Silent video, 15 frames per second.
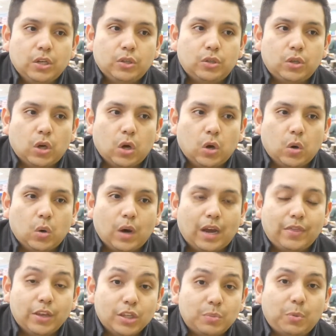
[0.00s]
So
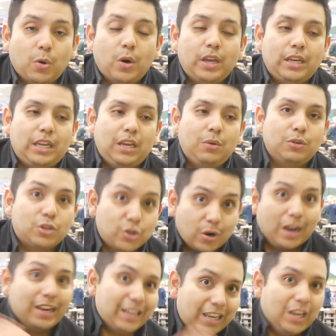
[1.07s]
at this point, he was
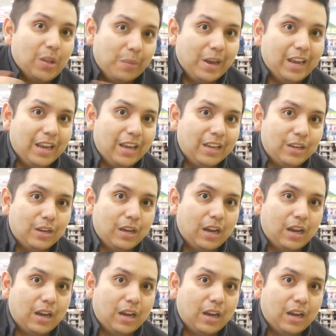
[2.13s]
trying to kill my